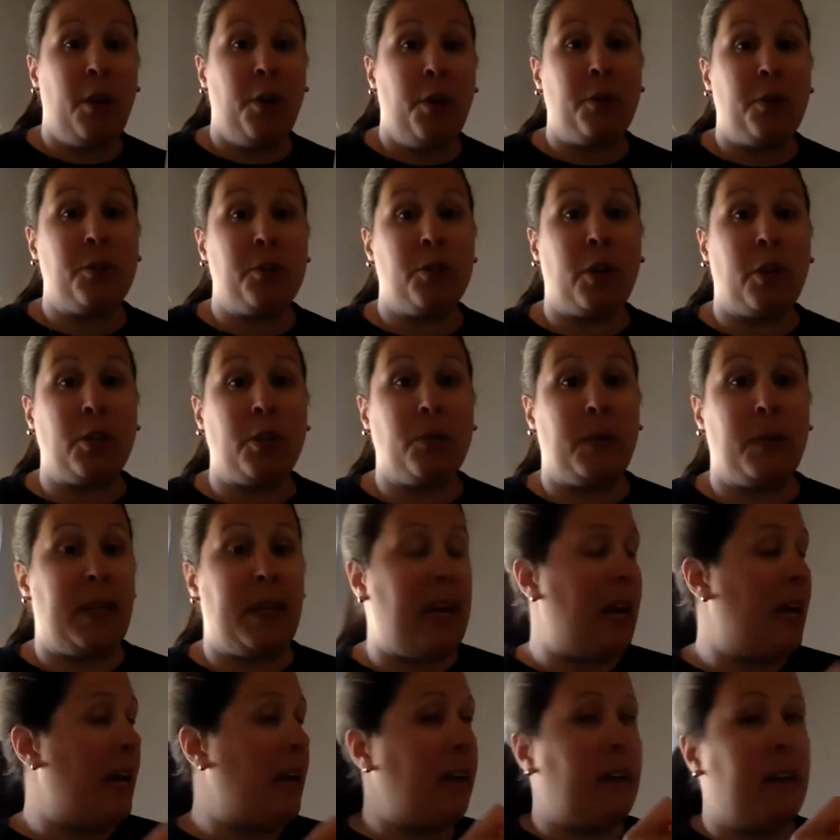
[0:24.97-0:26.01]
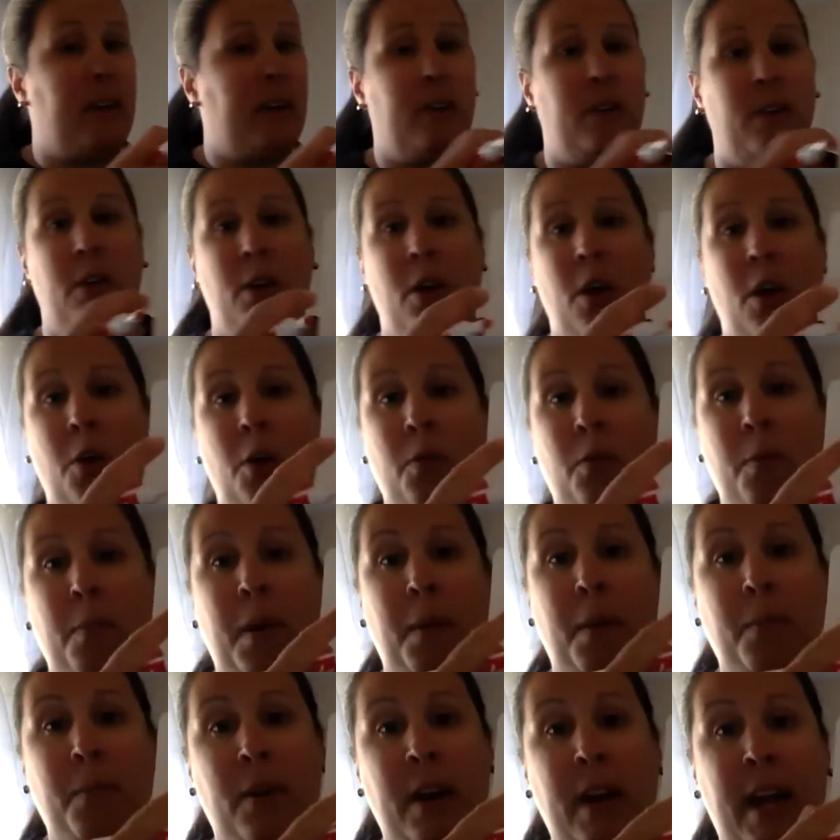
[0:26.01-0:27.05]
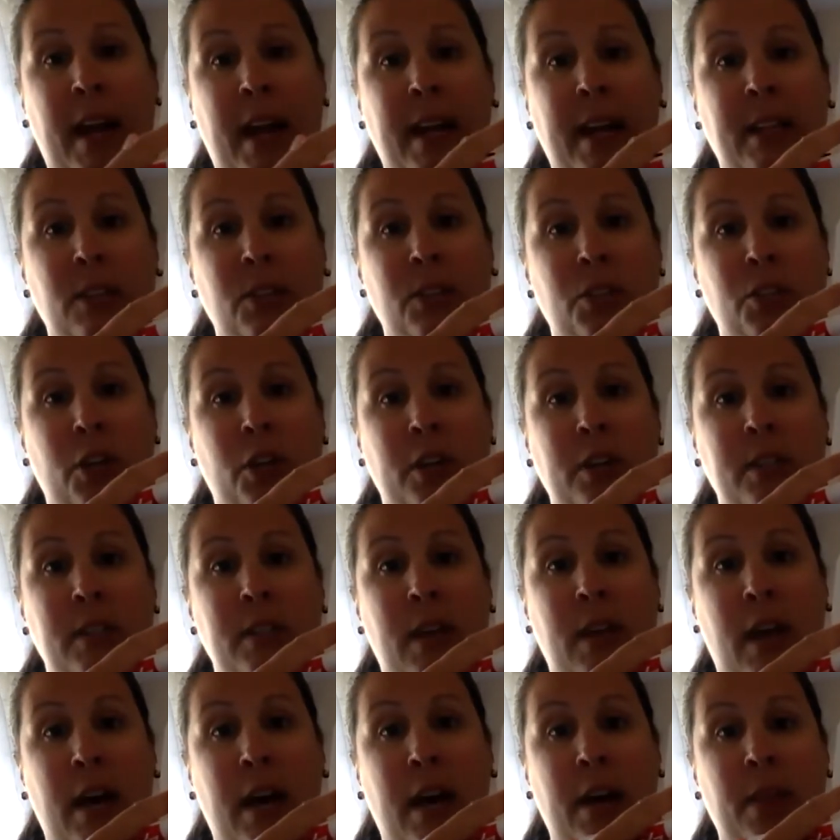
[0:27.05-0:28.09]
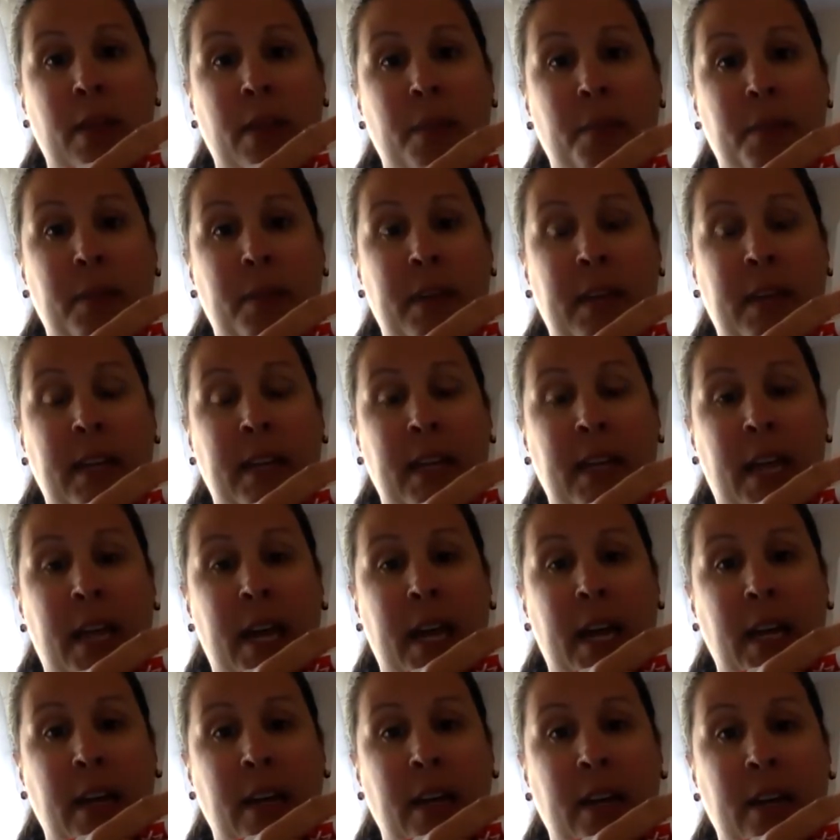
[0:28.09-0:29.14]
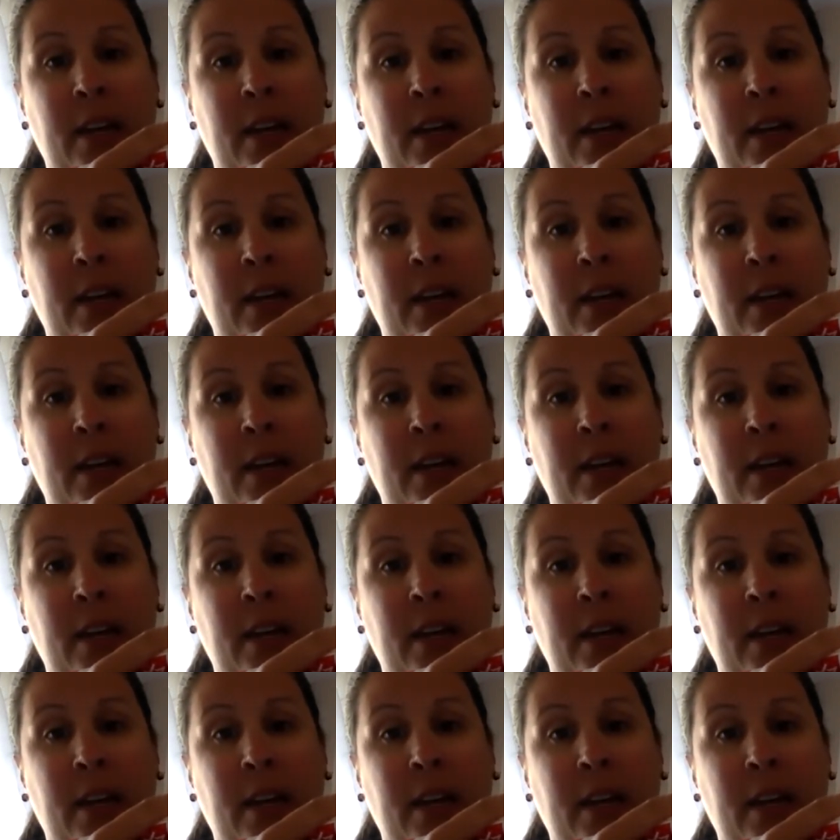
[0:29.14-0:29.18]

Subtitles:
Starts with an N. Remember, an N starts on the plain line.